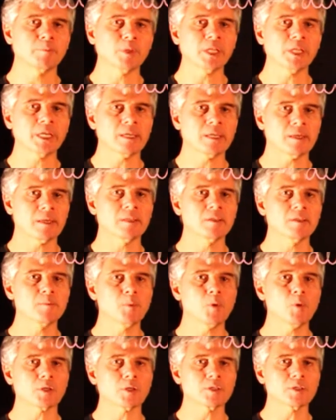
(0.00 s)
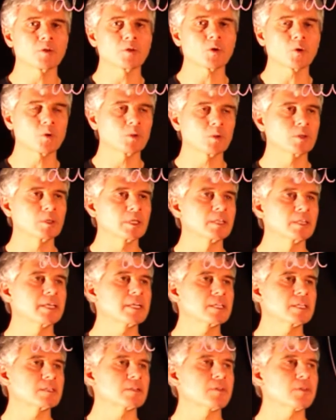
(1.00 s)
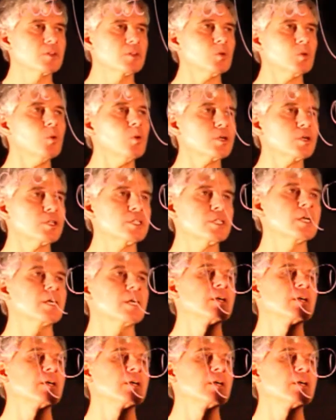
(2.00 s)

play an important role later in this course,